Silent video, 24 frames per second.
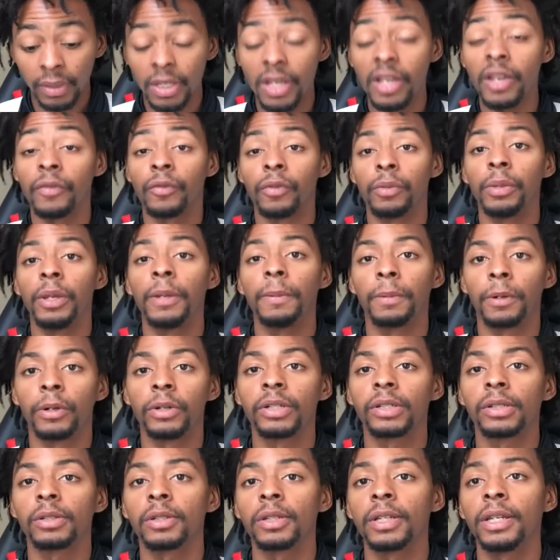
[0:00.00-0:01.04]
And for me
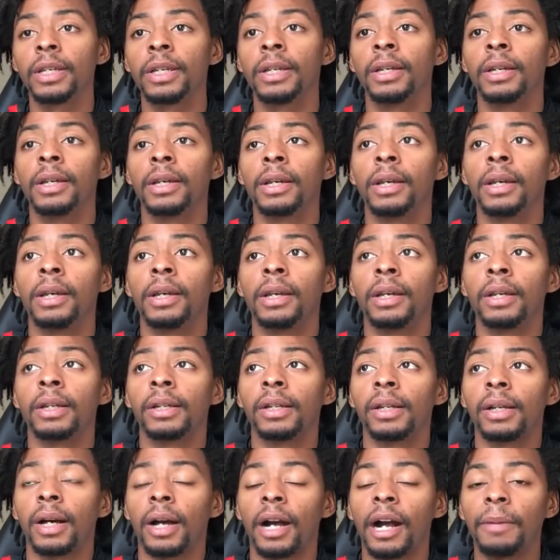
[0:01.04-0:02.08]
personally,
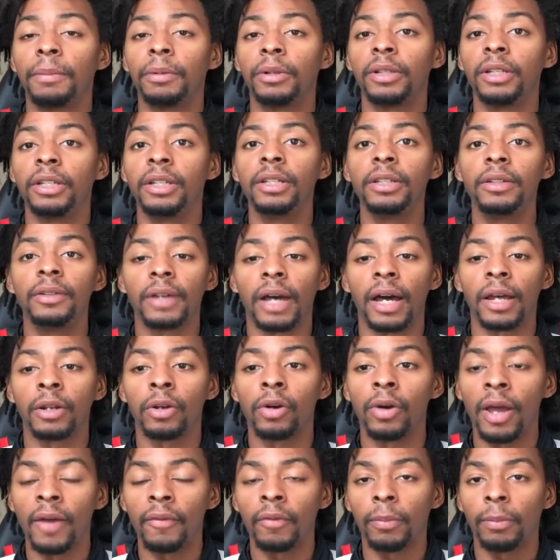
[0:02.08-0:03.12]
I believe I
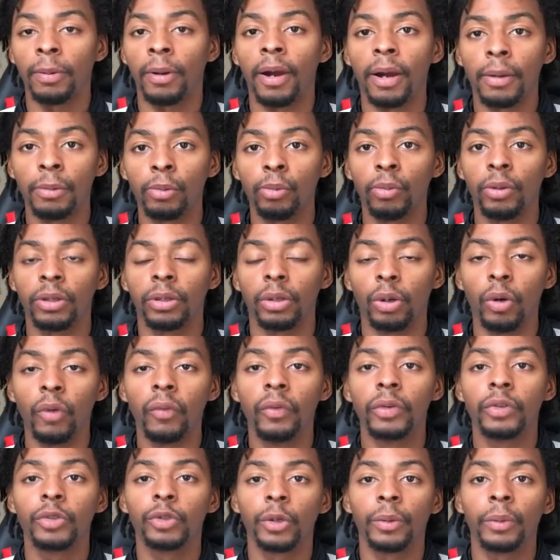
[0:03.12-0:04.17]
don't have a problem with
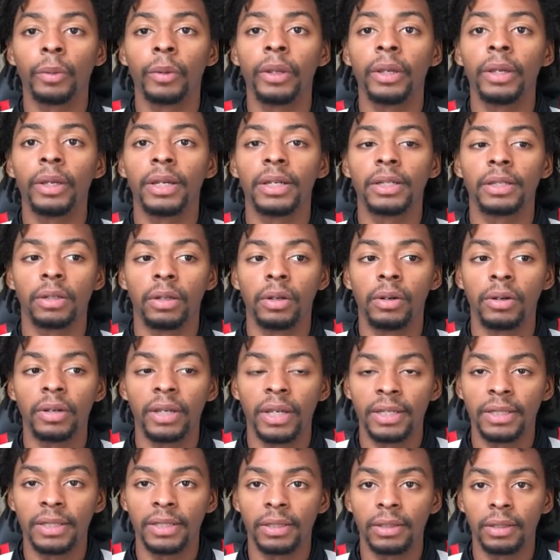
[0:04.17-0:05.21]
over dribbling, as long
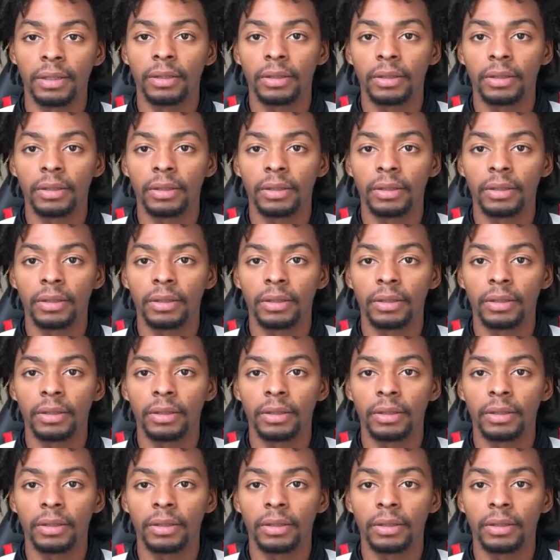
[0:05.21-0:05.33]
as